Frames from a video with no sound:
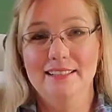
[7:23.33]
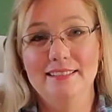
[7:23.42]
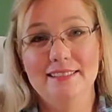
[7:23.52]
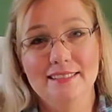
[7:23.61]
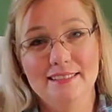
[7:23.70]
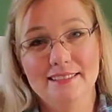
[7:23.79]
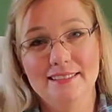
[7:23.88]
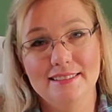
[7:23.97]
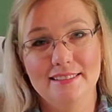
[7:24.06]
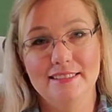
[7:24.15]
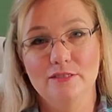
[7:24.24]
This is
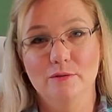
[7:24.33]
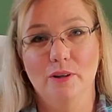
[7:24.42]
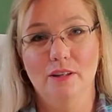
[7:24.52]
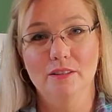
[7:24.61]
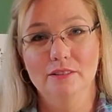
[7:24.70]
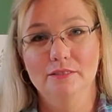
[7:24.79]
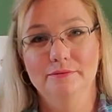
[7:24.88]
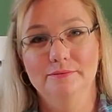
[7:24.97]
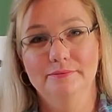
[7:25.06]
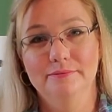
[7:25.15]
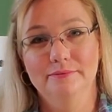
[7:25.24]
distilled water,
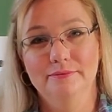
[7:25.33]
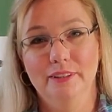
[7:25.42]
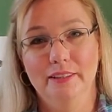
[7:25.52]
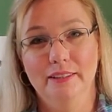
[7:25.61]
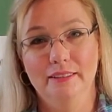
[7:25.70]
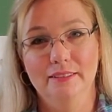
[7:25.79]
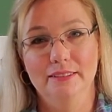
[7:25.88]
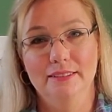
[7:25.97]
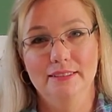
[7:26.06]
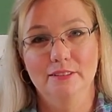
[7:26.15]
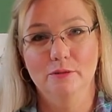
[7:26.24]
right there,
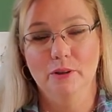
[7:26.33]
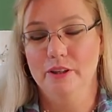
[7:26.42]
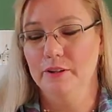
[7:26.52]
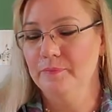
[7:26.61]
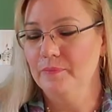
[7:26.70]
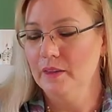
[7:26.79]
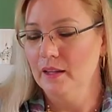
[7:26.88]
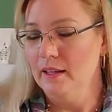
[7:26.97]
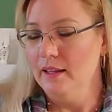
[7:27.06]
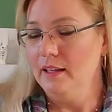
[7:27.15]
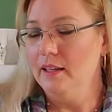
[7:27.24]
distilled water.
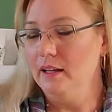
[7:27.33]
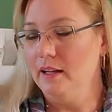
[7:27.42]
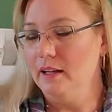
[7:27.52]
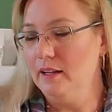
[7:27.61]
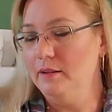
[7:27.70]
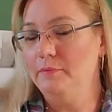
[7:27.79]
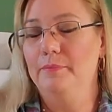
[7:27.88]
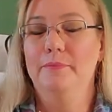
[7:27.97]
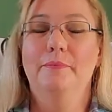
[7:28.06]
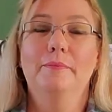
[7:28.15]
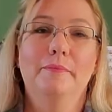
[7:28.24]
I
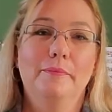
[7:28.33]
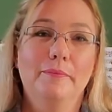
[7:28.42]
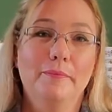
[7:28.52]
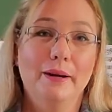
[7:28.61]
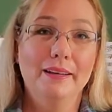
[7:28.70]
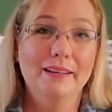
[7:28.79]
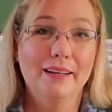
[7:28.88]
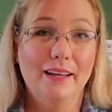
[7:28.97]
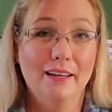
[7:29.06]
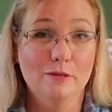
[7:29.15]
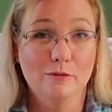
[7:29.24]
buy it
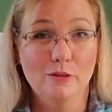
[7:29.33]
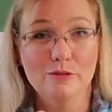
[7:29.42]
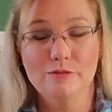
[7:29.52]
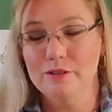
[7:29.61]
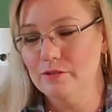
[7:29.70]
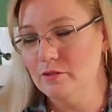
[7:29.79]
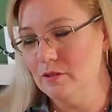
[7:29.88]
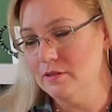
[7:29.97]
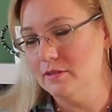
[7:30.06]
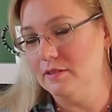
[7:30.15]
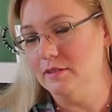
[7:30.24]
at grocery
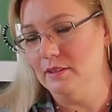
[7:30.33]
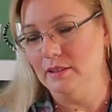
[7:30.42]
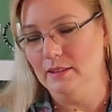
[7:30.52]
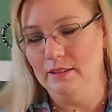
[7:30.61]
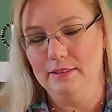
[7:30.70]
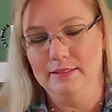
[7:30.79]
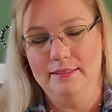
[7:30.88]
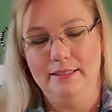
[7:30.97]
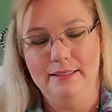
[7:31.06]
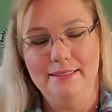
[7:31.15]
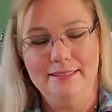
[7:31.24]
stores. It's
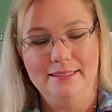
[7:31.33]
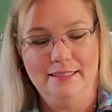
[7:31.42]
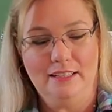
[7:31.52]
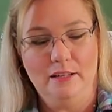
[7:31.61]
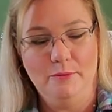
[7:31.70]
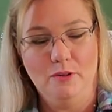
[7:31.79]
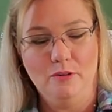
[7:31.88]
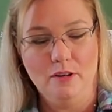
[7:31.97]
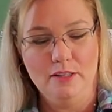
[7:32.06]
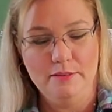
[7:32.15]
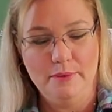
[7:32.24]
easy to come
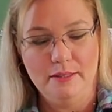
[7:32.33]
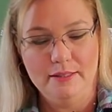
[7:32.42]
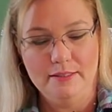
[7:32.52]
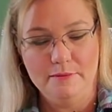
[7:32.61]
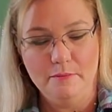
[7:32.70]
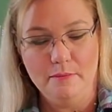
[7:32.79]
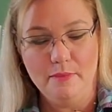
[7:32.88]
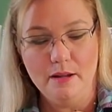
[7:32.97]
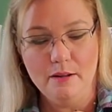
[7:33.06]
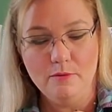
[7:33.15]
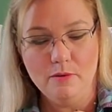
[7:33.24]
across because
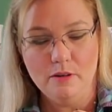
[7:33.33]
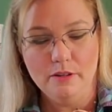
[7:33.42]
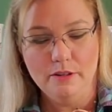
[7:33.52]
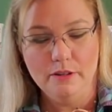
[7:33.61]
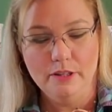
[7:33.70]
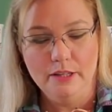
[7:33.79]
my water,